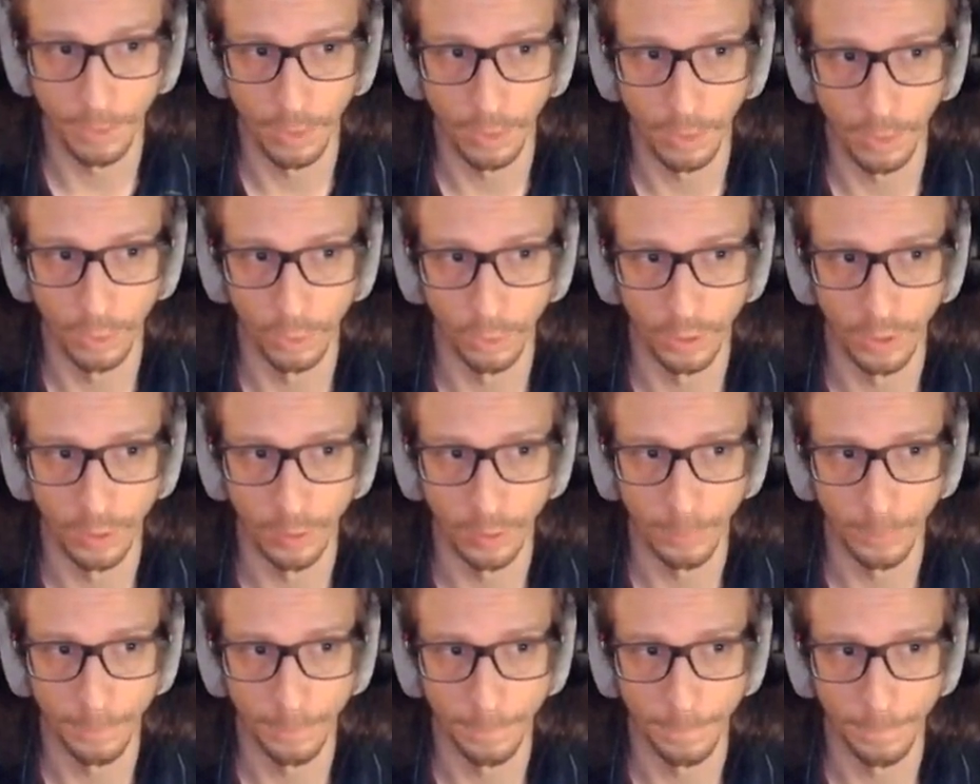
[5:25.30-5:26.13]

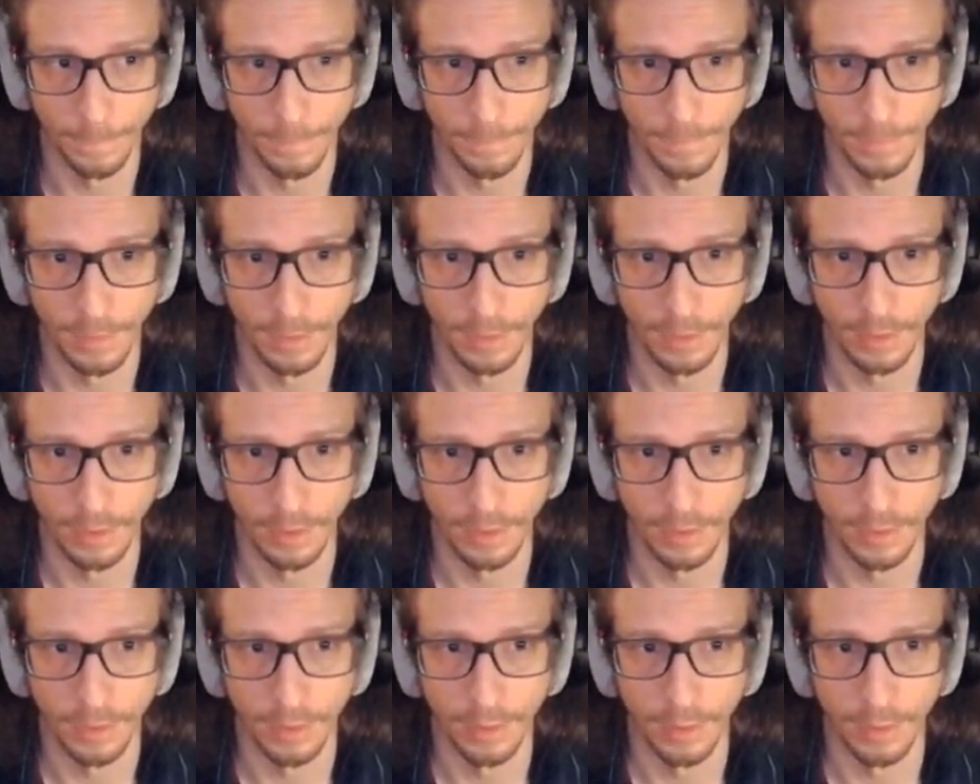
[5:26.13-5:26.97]
okay
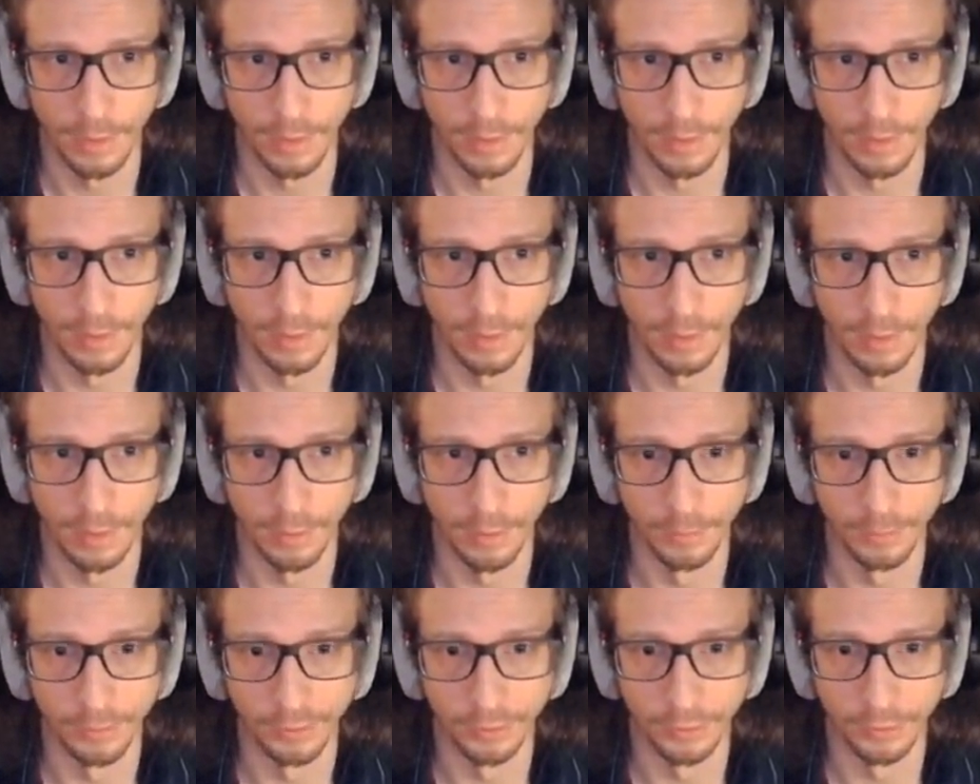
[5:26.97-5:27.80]

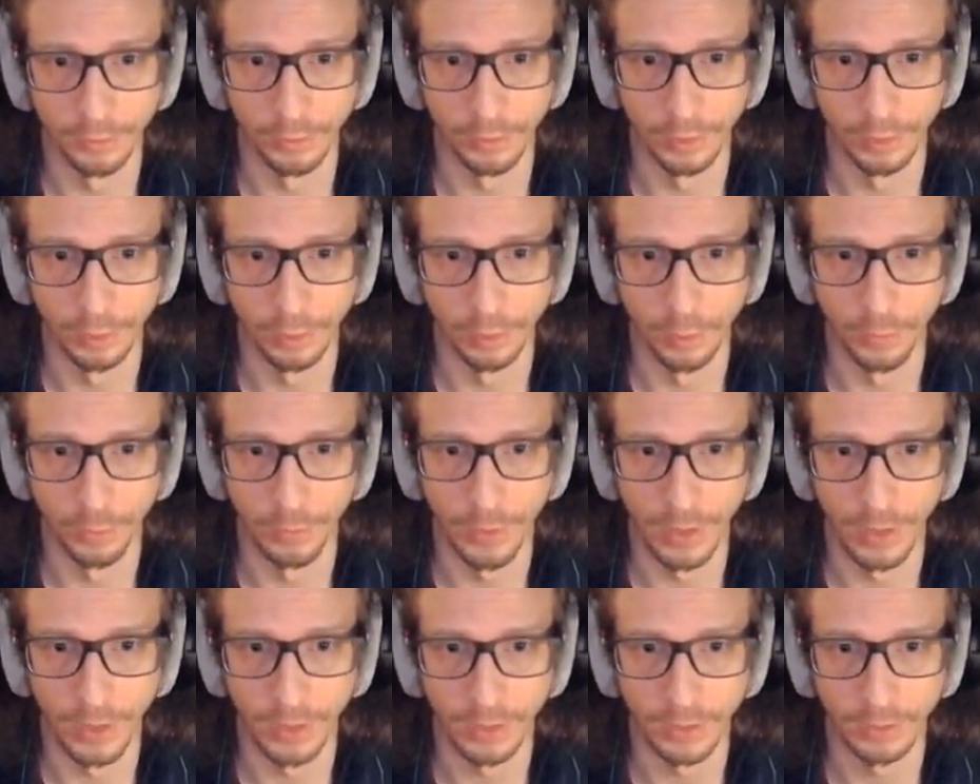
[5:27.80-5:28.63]
um, so we're gonna go
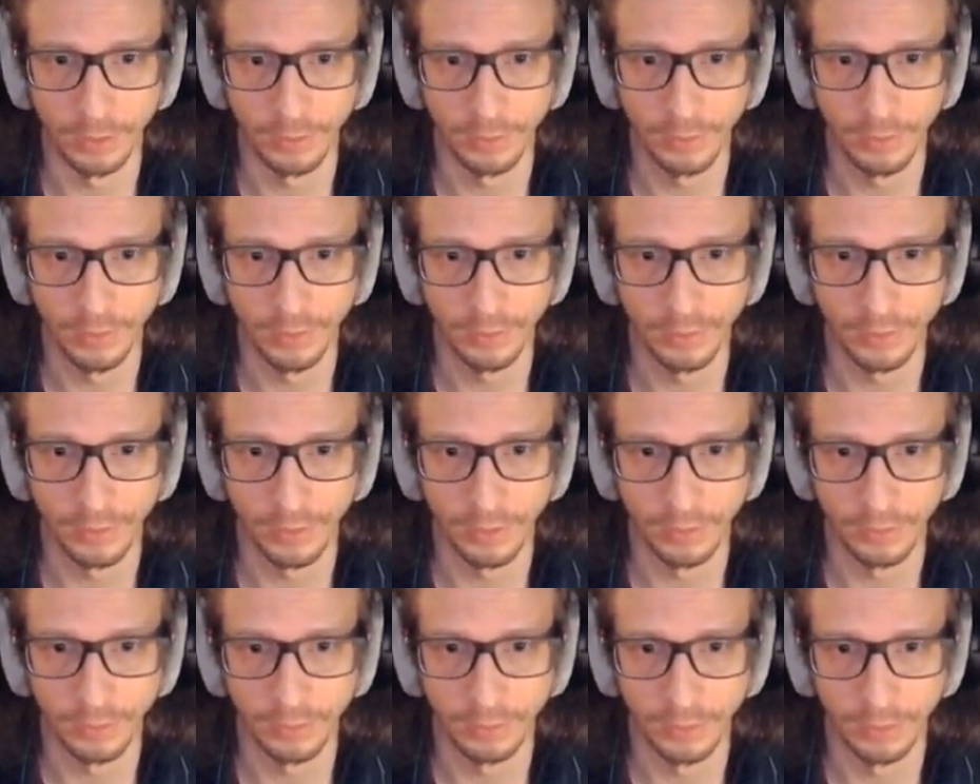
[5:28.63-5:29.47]
back into this
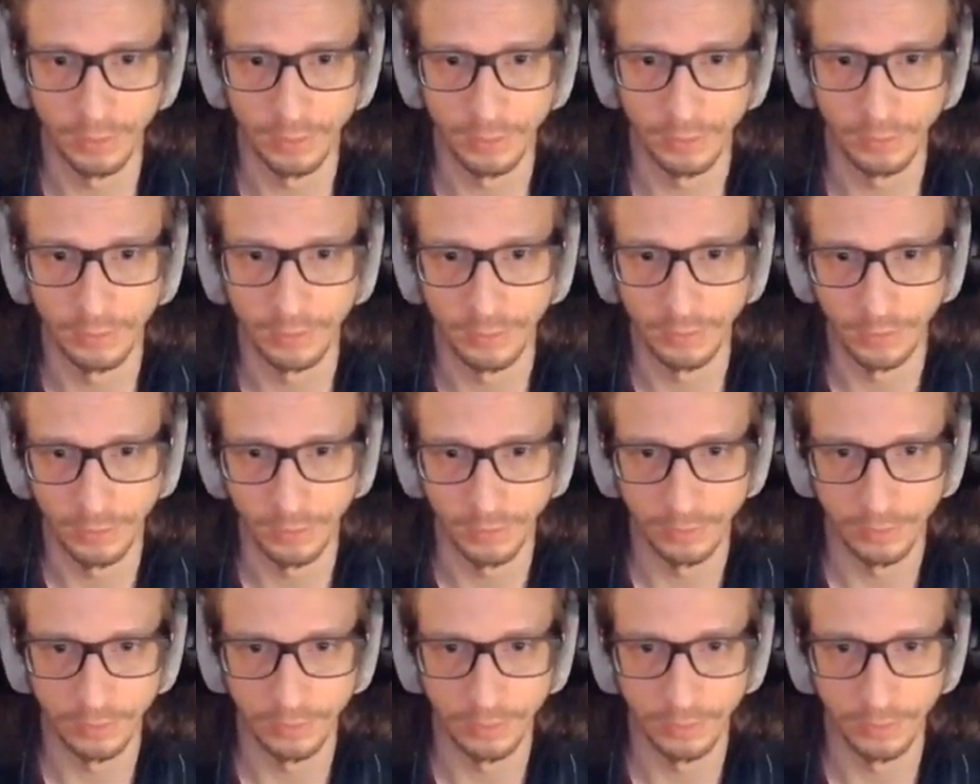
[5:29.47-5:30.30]
ad set set
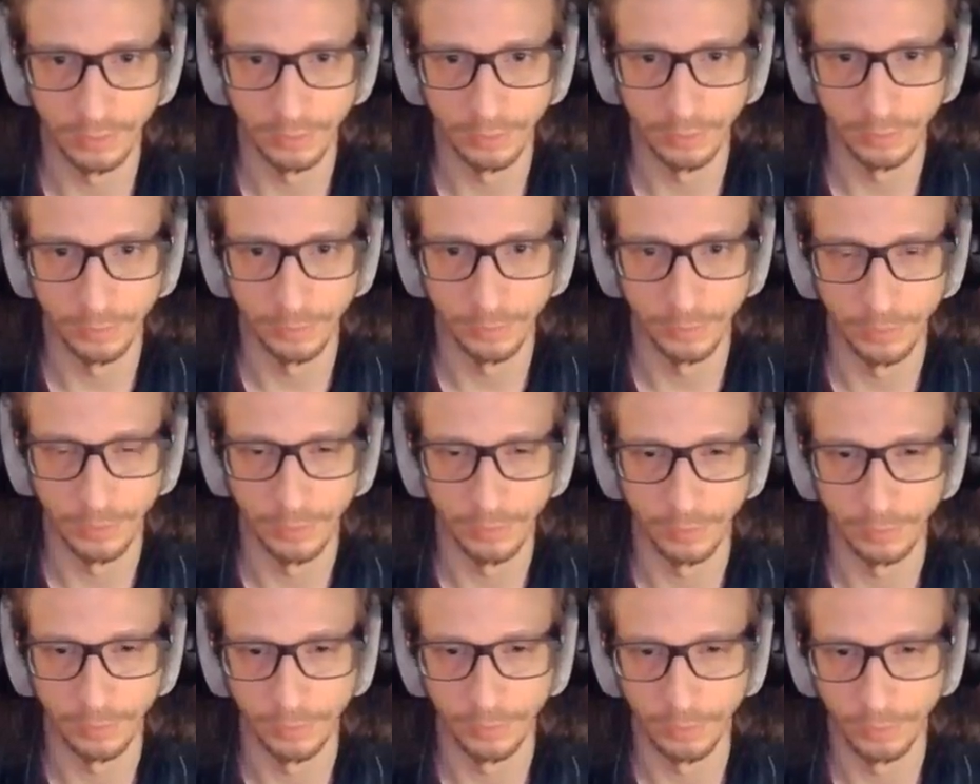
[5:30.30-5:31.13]
it to
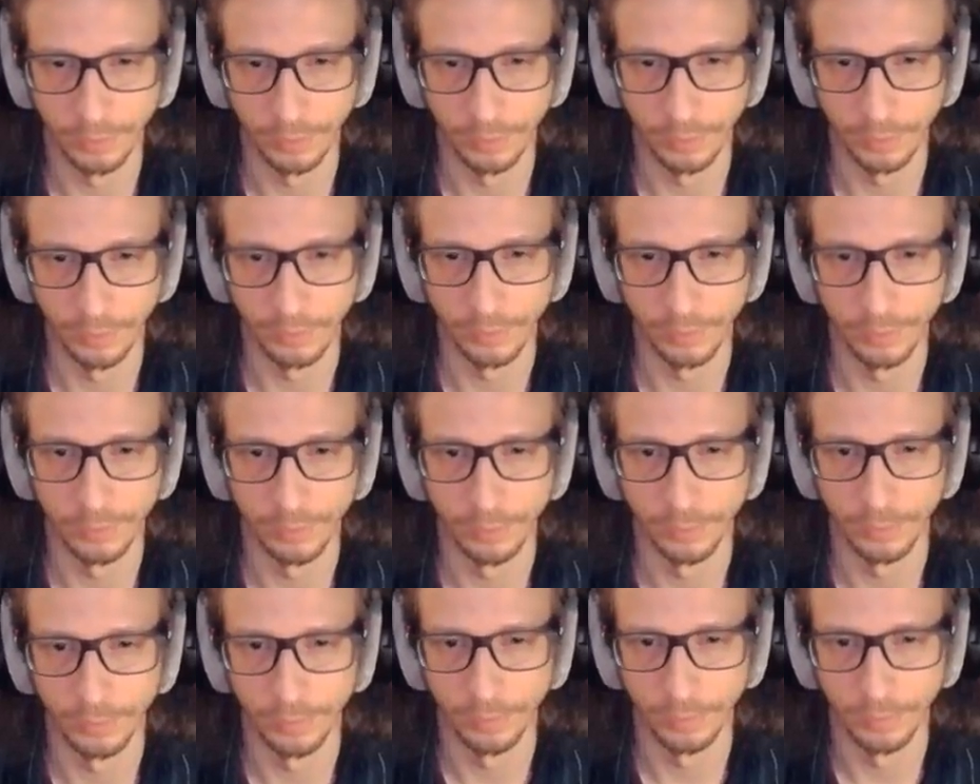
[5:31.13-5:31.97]
about uh,
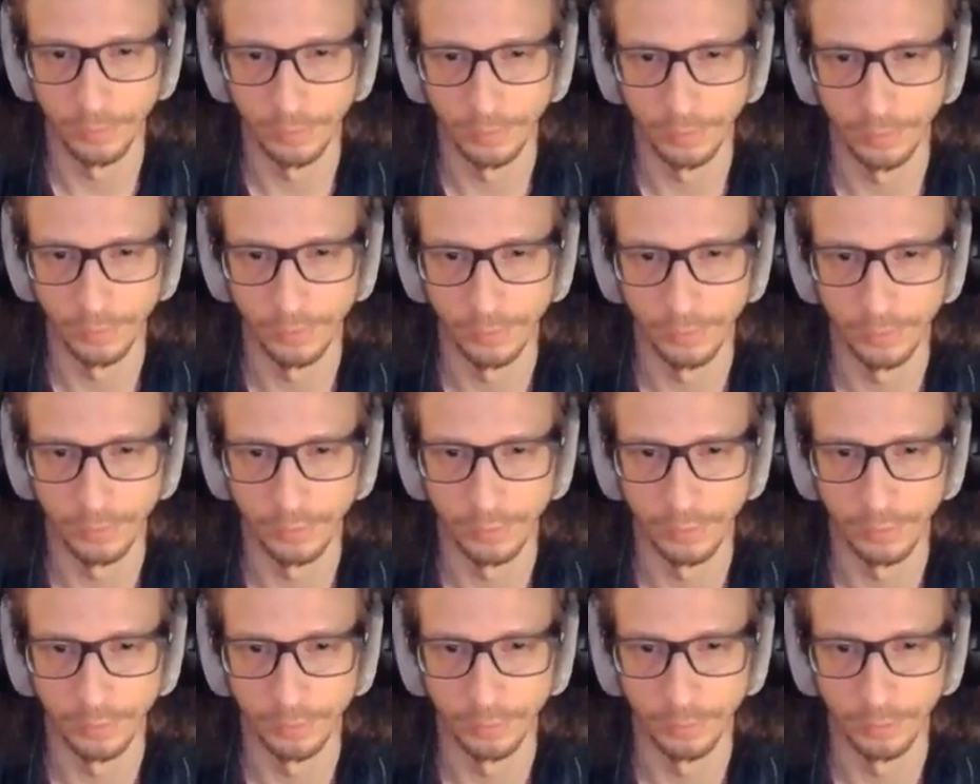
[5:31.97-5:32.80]
this
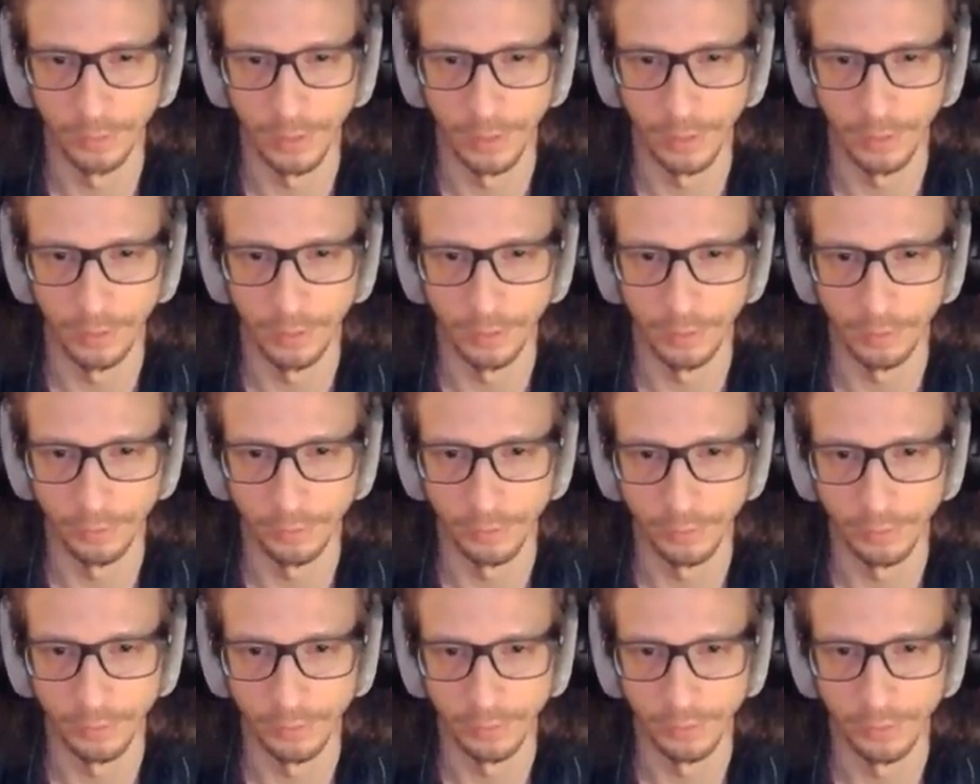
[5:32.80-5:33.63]
is in
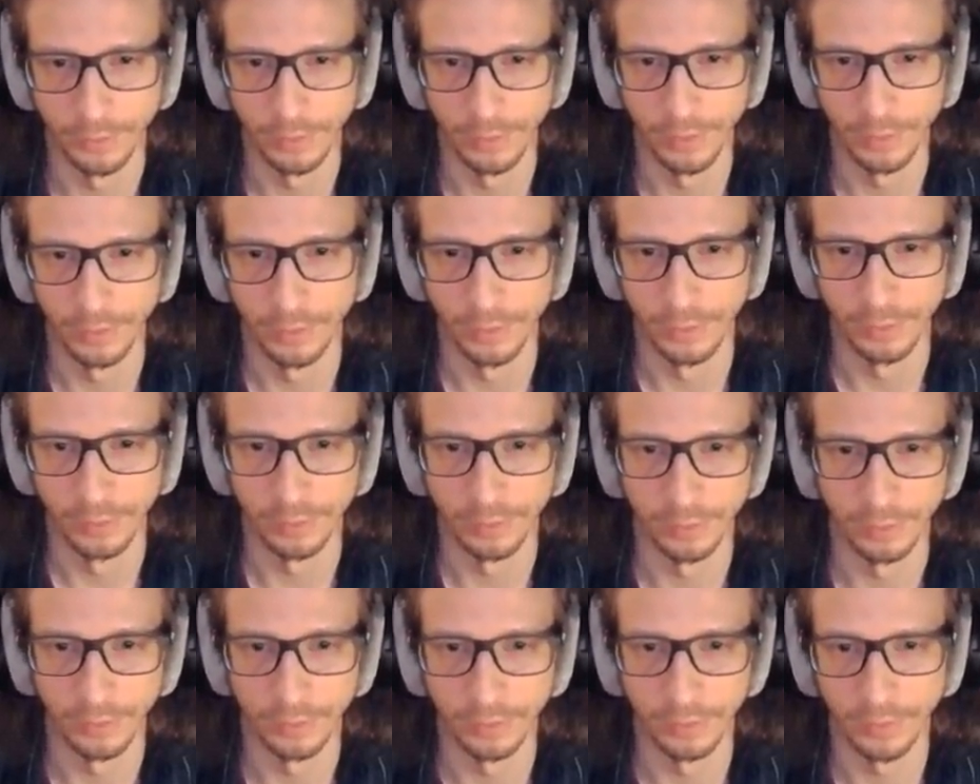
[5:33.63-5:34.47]
pounds
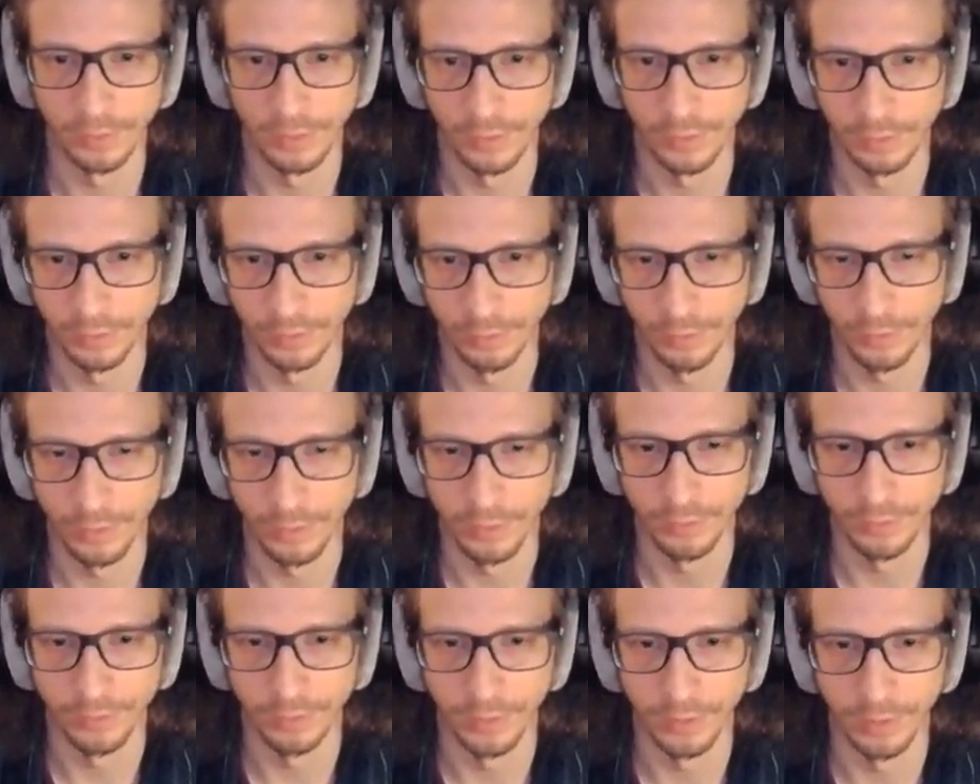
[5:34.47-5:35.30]
so let's say
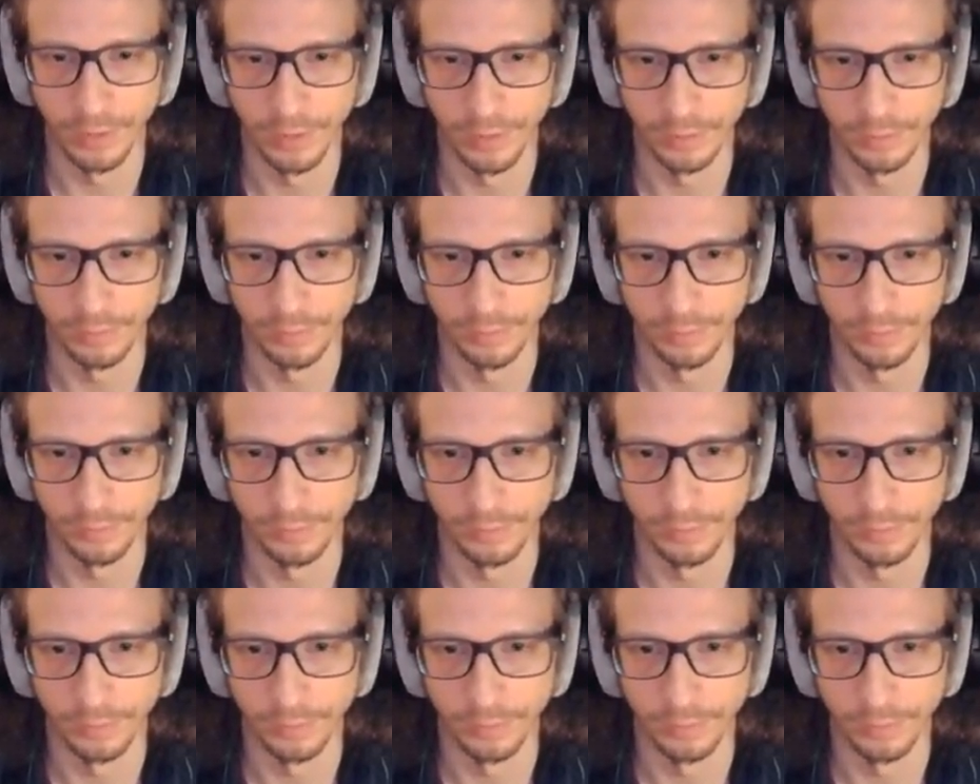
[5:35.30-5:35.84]
25